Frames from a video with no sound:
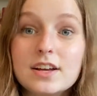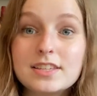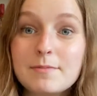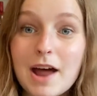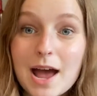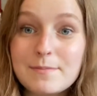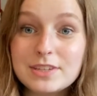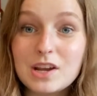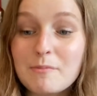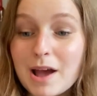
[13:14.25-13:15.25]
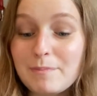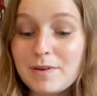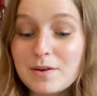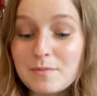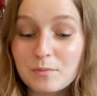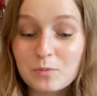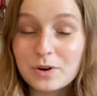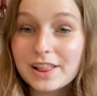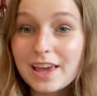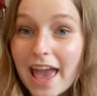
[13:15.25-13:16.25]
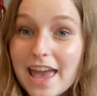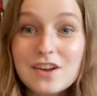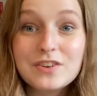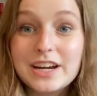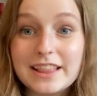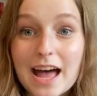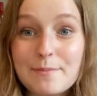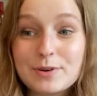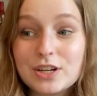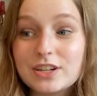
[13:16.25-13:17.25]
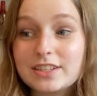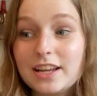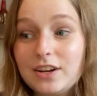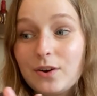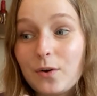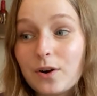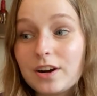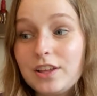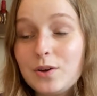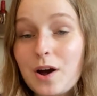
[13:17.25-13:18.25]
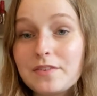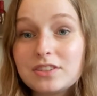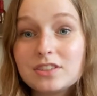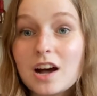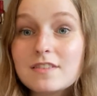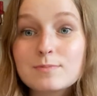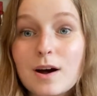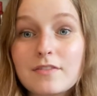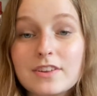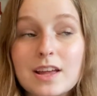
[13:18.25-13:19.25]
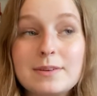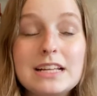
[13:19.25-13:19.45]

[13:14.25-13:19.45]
Sometimes you might be really angry at that person, or you have a soft spot for them.